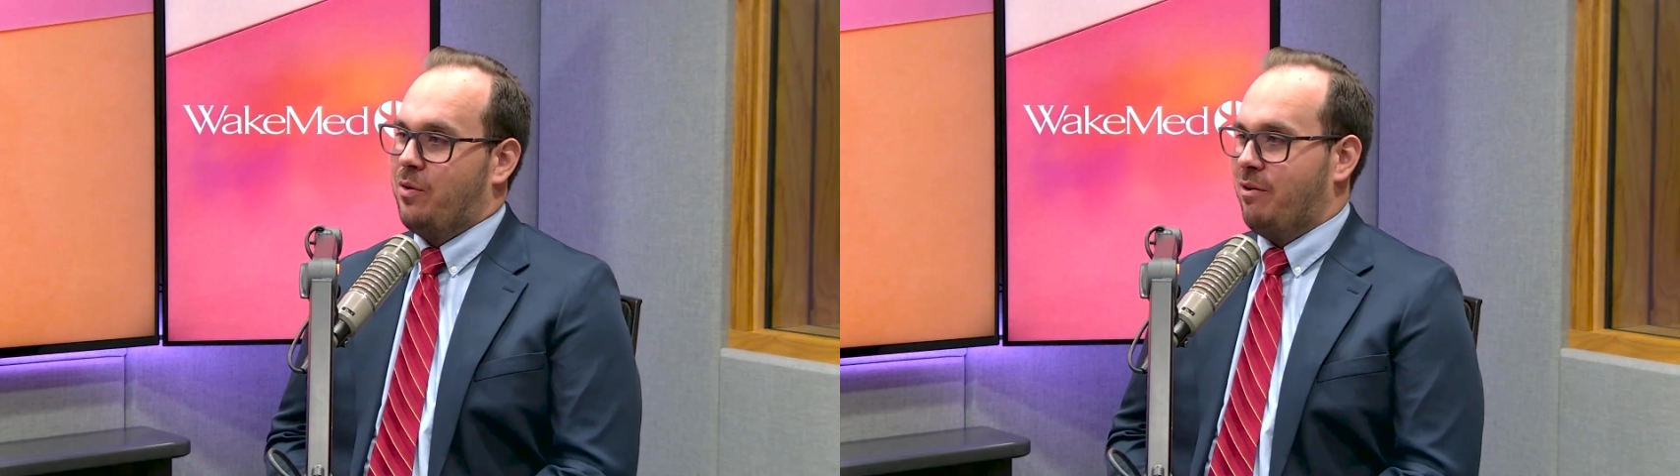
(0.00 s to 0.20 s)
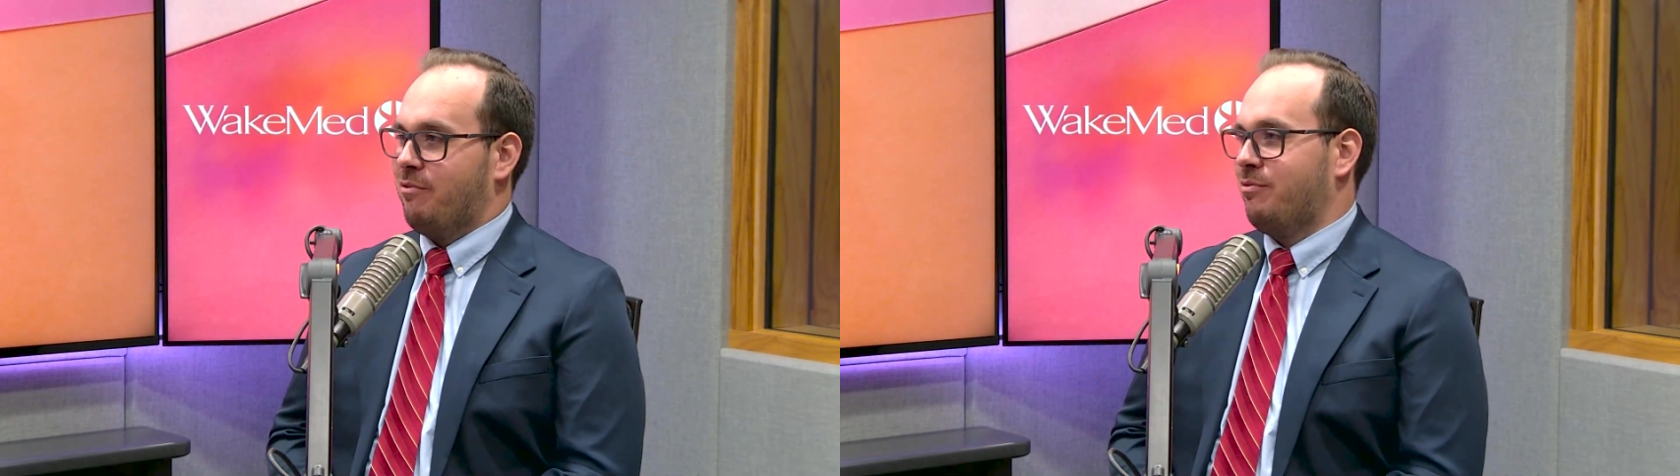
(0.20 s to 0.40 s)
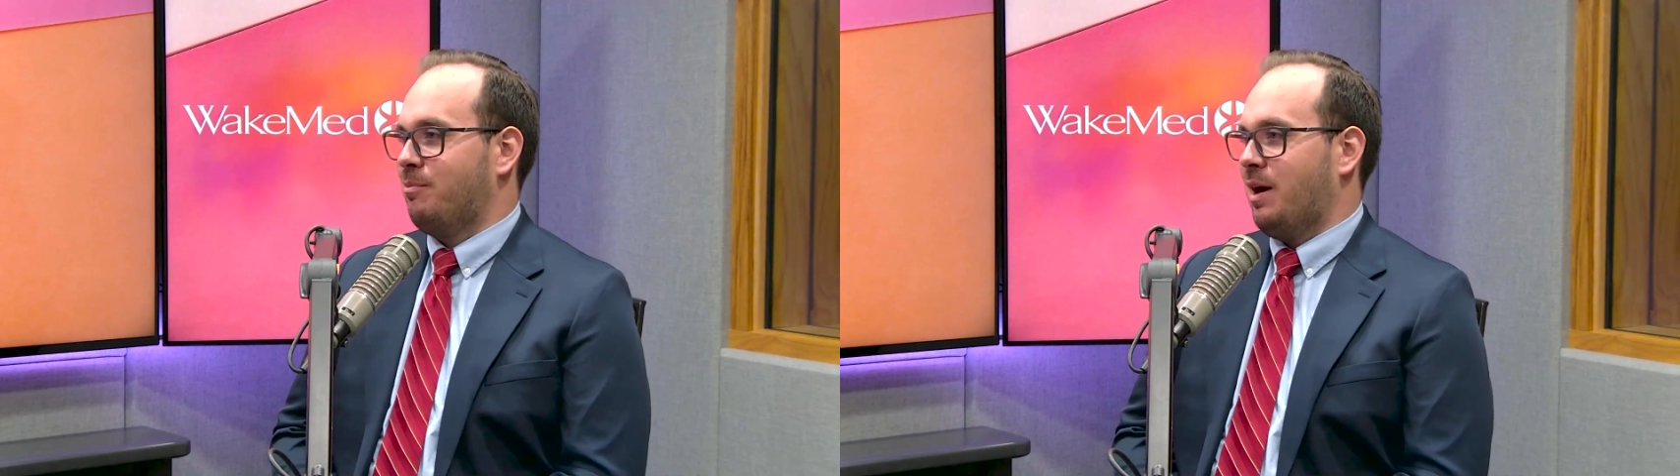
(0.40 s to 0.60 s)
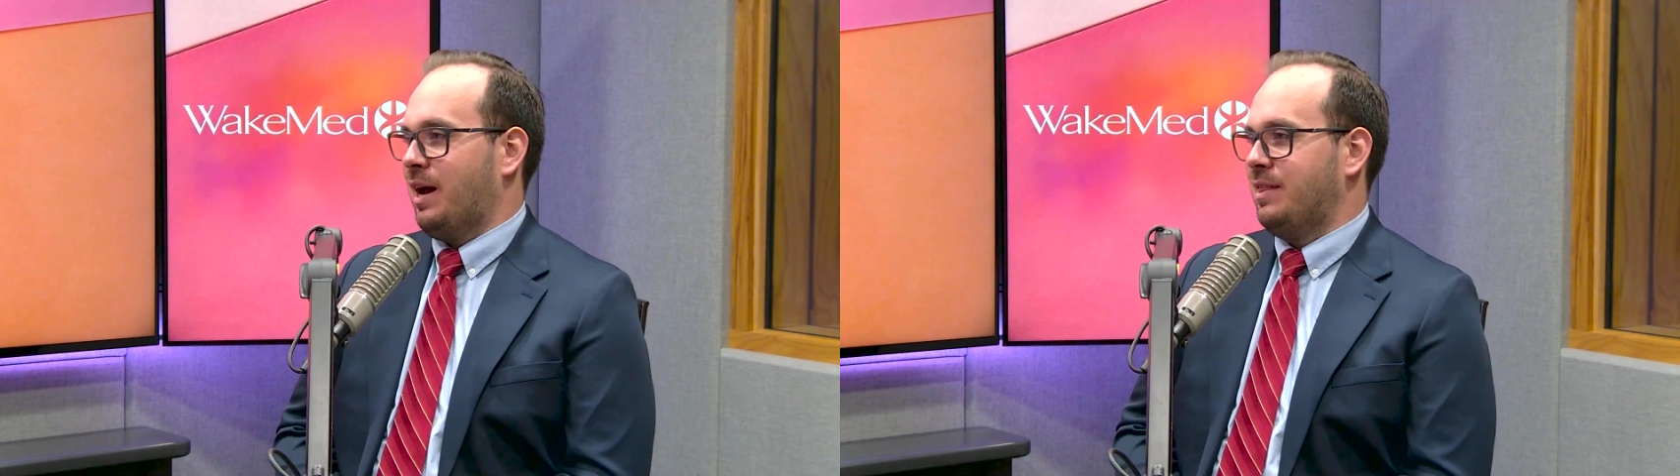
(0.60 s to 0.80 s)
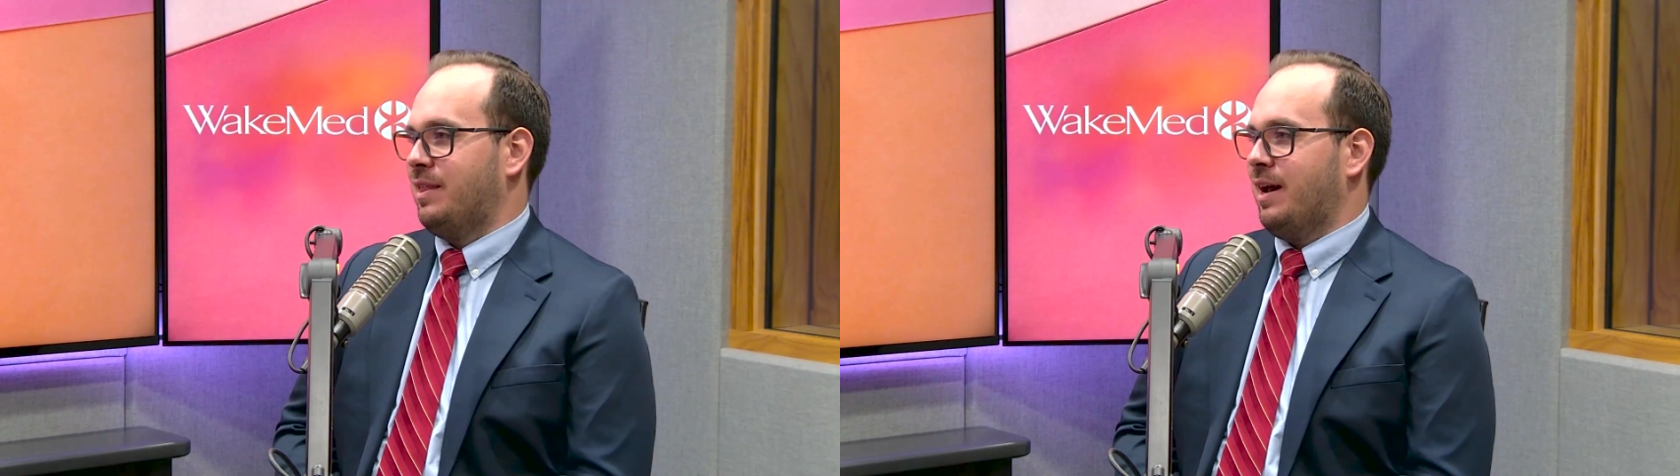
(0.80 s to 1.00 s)
of
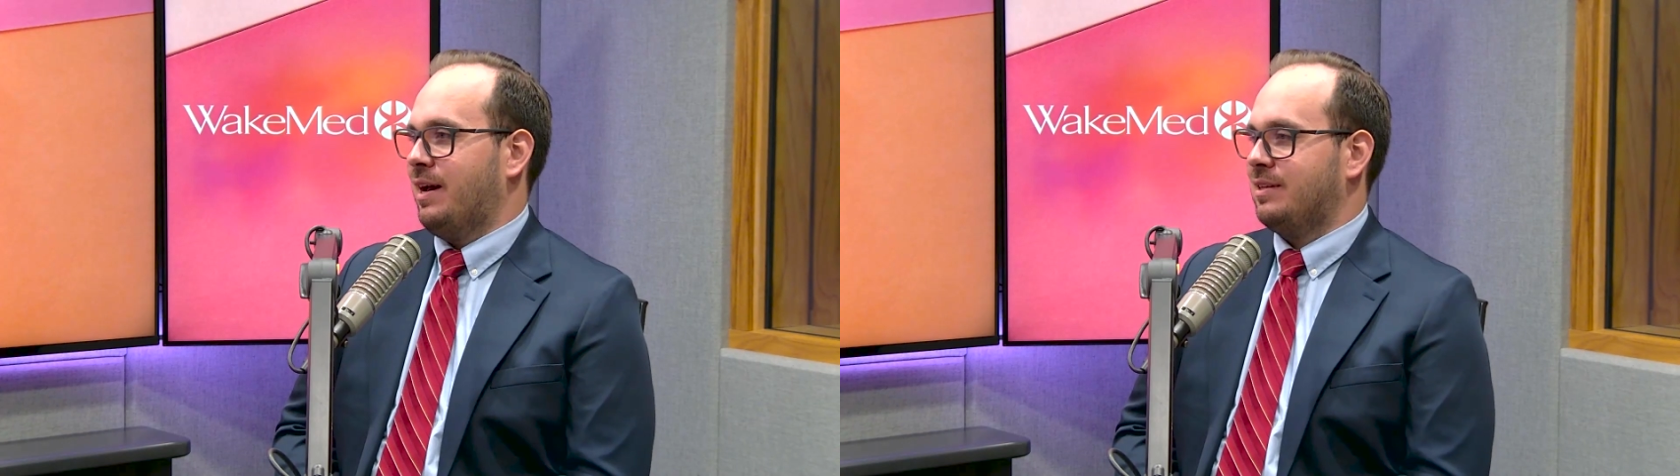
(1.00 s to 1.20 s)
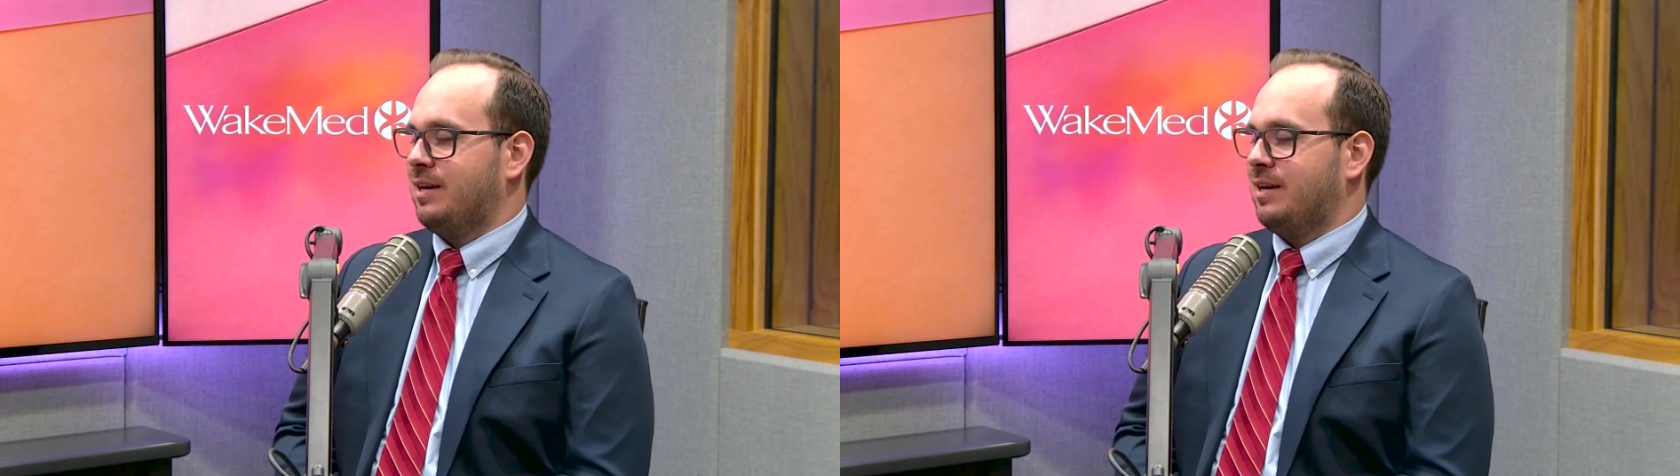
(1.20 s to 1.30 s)
behind that.